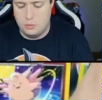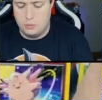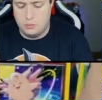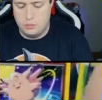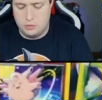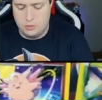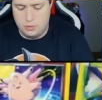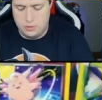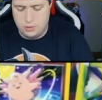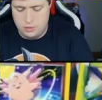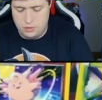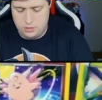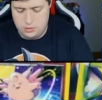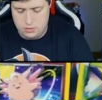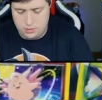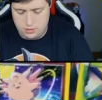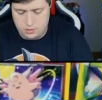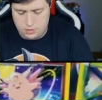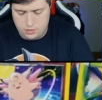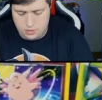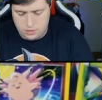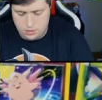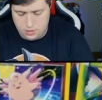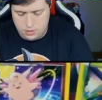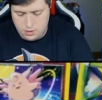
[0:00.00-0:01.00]
one more
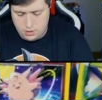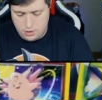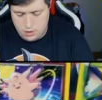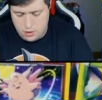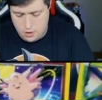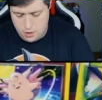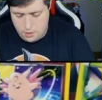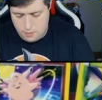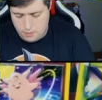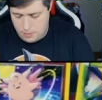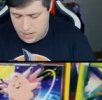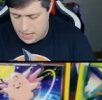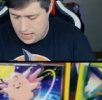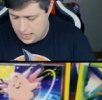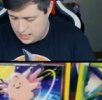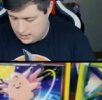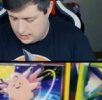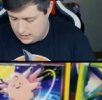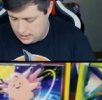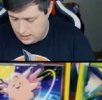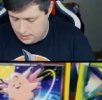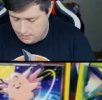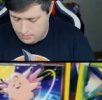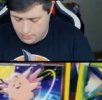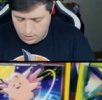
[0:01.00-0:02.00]
pack of
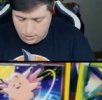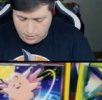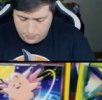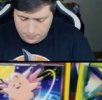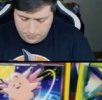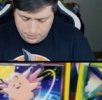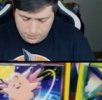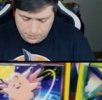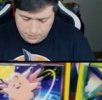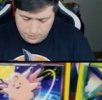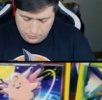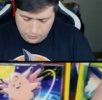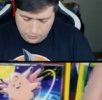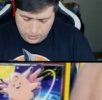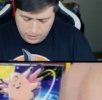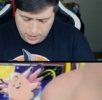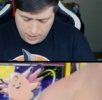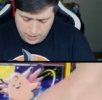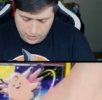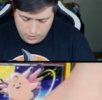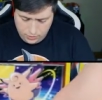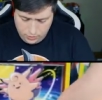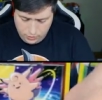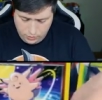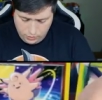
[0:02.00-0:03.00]
team up, and then we
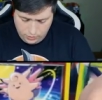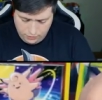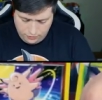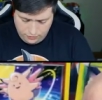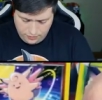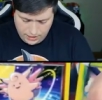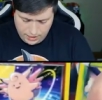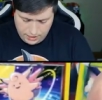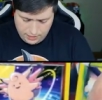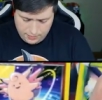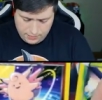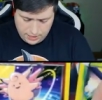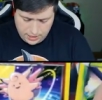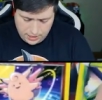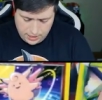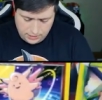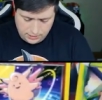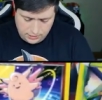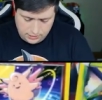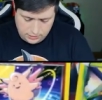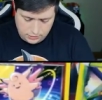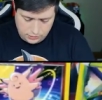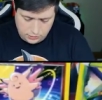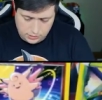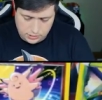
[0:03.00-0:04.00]
got unified
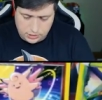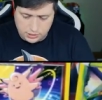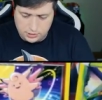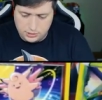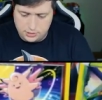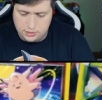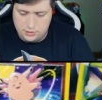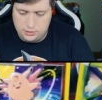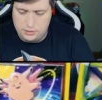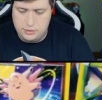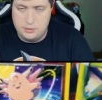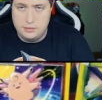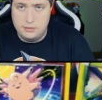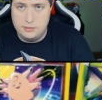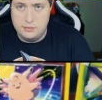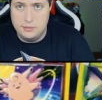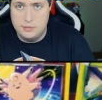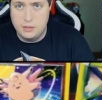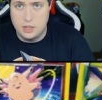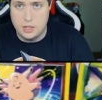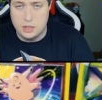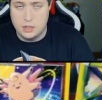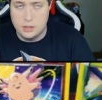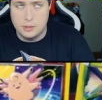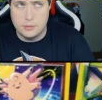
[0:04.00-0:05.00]
minds, which is
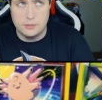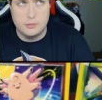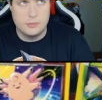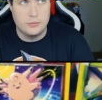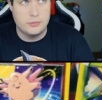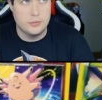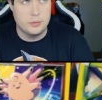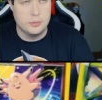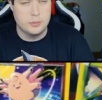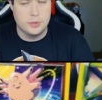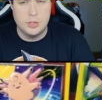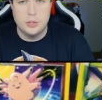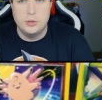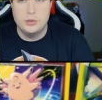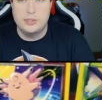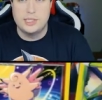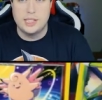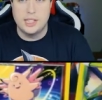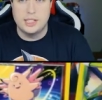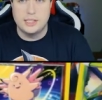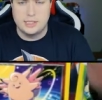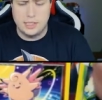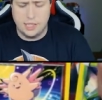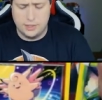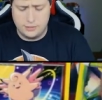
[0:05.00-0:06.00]
um, from two
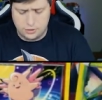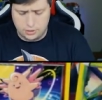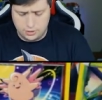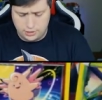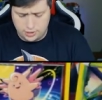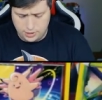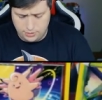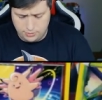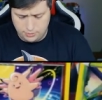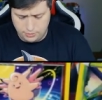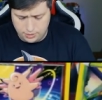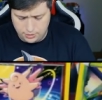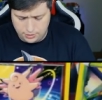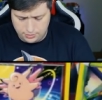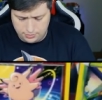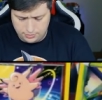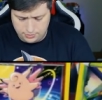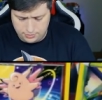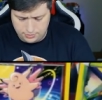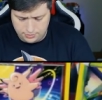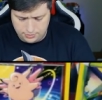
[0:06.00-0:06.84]
sets after team up.